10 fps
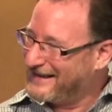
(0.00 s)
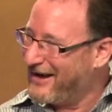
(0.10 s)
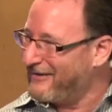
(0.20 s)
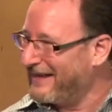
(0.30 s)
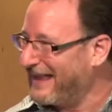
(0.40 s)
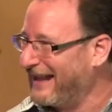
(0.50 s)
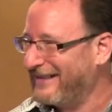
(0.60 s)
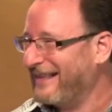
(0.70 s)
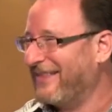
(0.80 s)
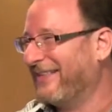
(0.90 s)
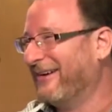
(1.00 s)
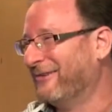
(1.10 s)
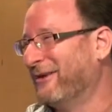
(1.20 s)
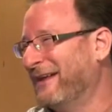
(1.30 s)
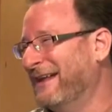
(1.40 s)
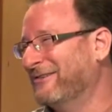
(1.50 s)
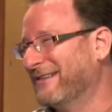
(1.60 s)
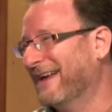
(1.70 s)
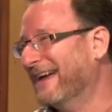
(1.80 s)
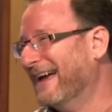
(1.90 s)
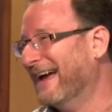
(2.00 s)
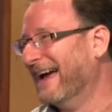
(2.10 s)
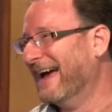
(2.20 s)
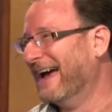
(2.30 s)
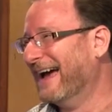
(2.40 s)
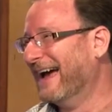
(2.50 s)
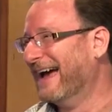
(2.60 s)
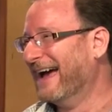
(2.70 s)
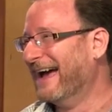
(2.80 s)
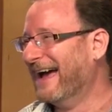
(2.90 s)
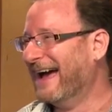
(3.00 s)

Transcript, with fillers: Can you talk about that? I thought that was really interesting. It is.